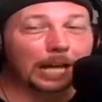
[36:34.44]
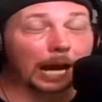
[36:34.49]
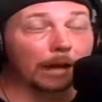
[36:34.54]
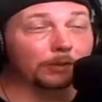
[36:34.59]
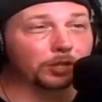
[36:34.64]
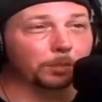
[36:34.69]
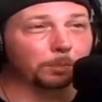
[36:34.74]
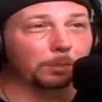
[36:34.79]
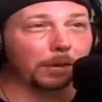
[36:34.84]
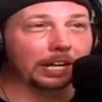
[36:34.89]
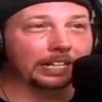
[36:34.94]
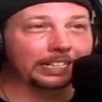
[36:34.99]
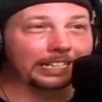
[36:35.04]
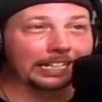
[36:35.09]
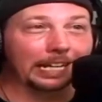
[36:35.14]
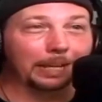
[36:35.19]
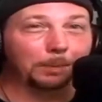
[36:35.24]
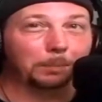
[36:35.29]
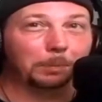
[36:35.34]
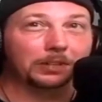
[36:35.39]
I'm surprised he
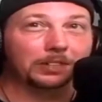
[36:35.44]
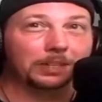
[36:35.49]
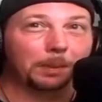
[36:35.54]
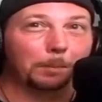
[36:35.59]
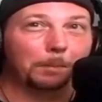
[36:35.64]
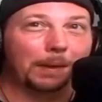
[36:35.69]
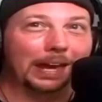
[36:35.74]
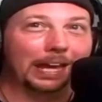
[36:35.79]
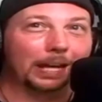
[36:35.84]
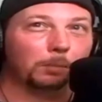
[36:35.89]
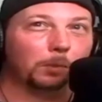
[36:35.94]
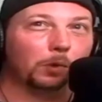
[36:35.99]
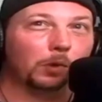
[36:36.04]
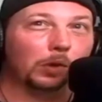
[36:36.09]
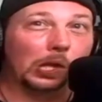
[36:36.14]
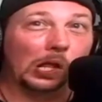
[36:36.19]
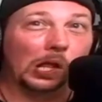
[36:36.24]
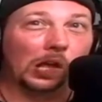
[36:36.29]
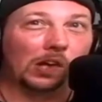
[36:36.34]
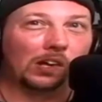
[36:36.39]
didn't put the manimal
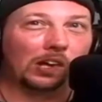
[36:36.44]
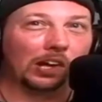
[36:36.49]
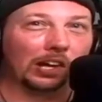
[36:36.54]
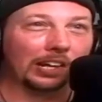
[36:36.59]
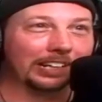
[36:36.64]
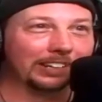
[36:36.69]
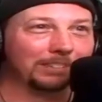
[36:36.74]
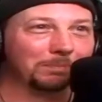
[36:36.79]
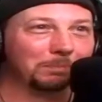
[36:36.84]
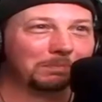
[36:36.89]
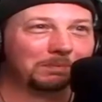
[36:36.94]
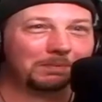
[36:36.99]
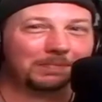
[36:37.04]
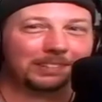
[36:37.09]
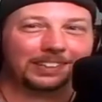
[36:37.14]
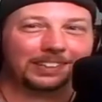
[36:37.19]
claw on him.